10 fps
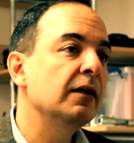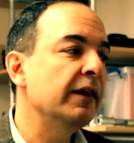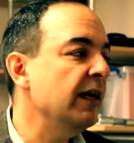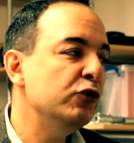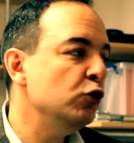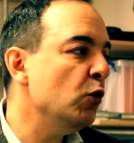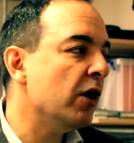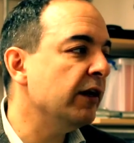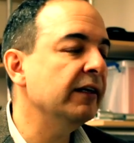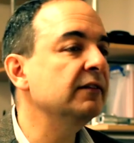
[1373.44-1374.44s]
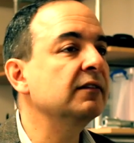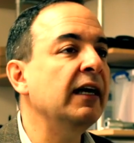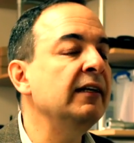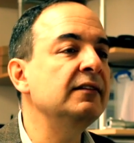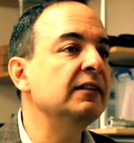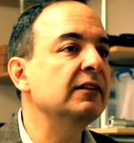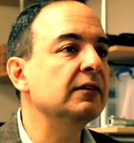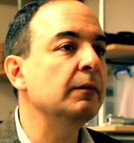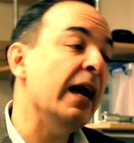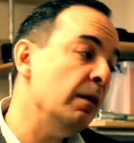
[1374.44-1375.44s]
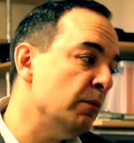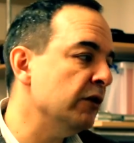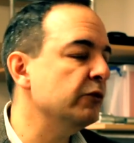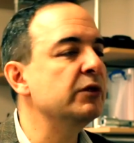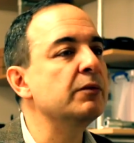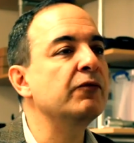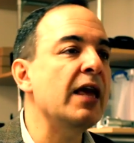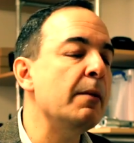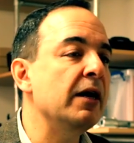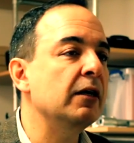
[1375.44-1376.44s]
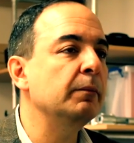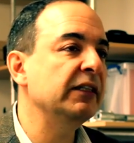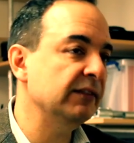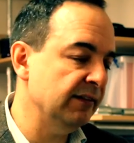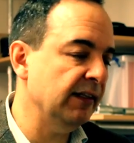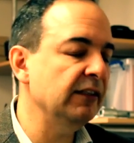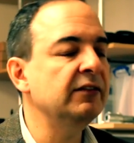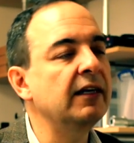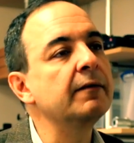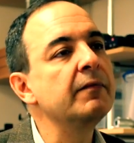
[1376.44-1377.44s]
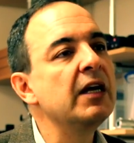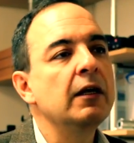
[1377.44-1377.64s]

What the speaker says: They too are against Keynesianism and monetarism for that matter, because as I said,